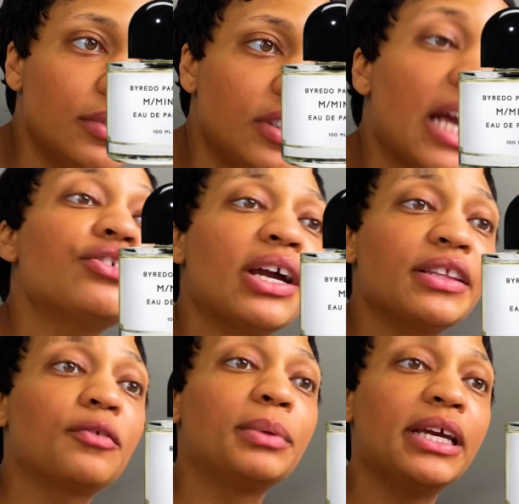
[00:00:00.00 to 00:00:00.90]

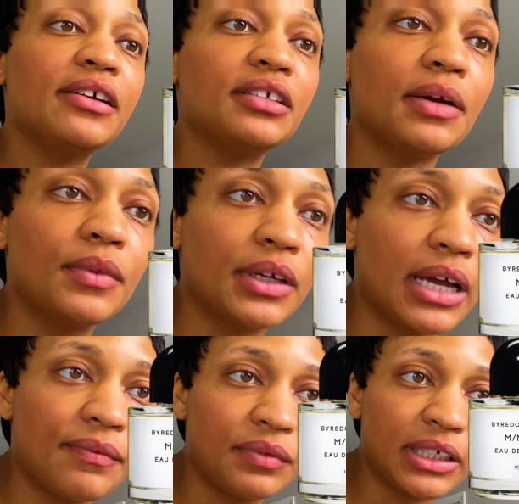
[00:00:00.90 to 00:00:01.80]
of the
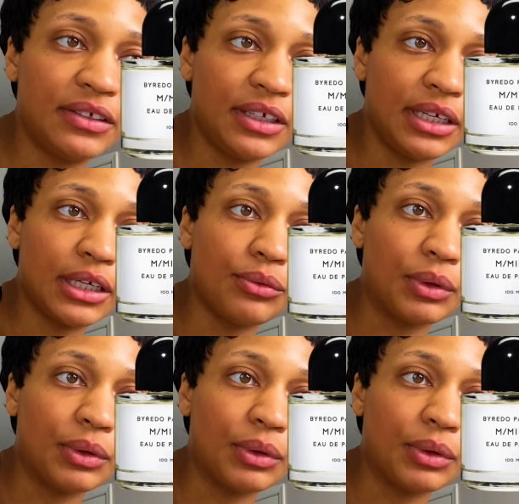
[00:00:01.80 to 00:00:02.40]
conflicting